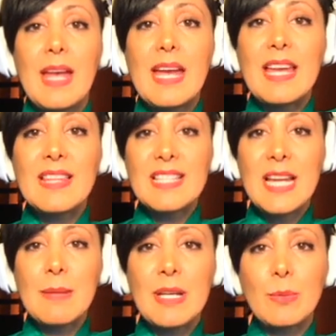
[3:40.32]
In the
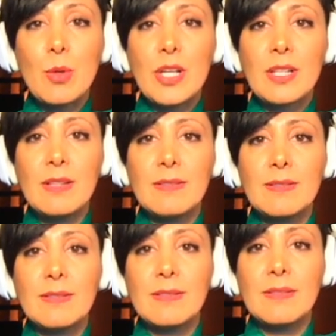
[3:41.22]
same network,
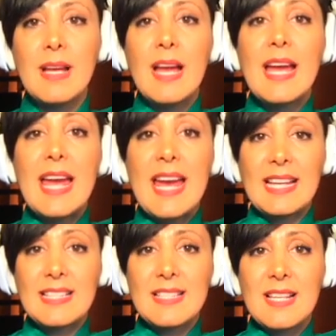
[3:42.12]

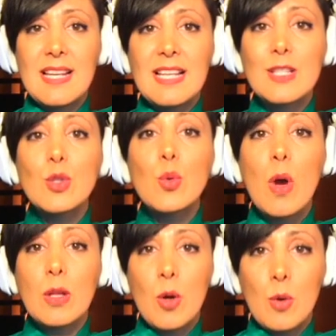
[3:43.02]
X is
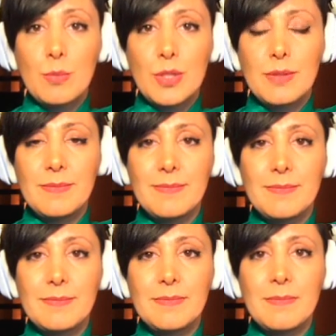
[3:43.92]
dual-homed,
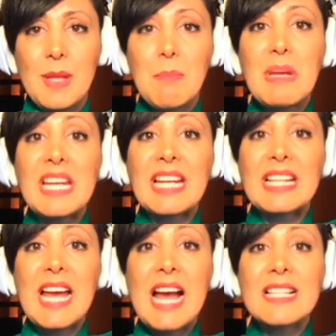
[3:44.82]
meaning it
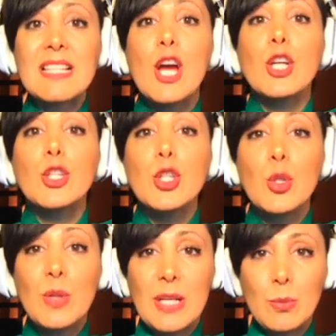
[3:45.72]
has
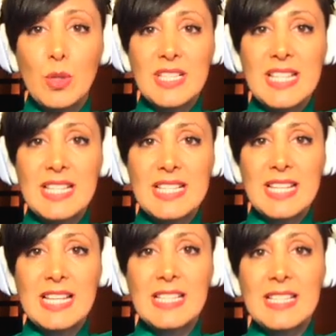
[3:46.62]
two networks that is
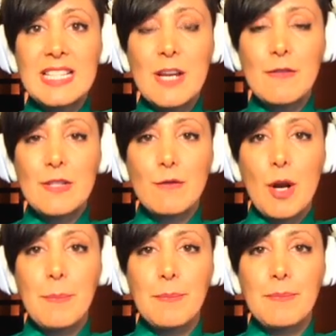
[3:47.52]
getting service from,
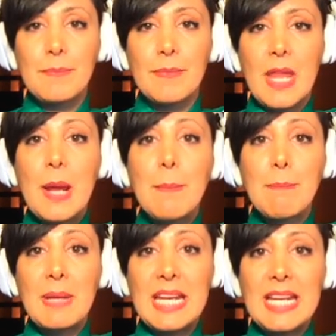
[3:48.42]

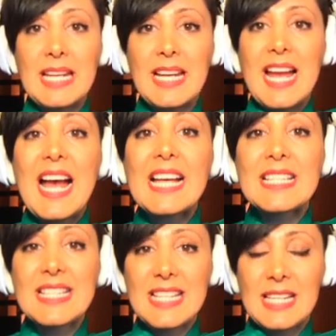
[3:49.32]
B and
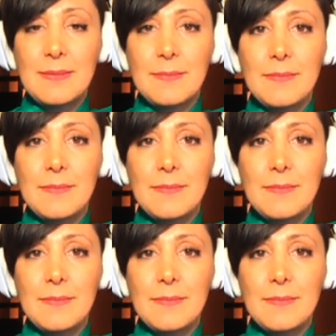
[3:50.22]
C.